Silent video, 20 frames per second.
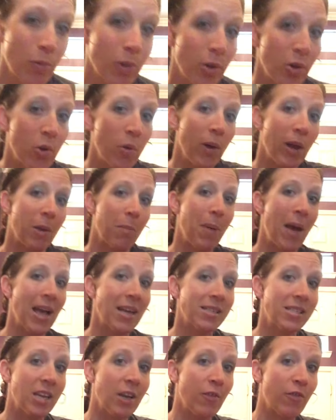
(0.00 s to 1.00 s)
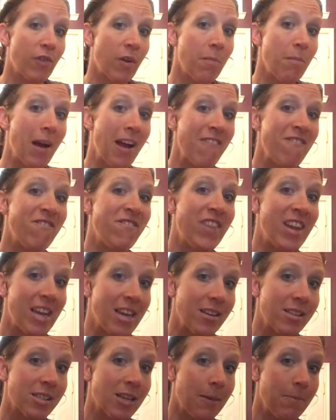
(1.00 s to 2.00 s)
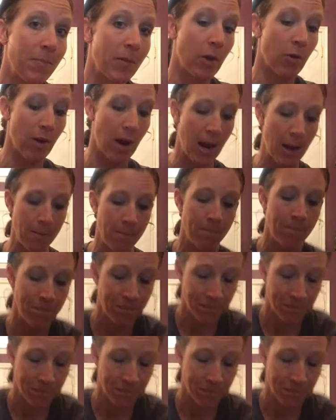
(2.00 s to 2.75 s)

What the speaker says: real quick passing from my feet, all right?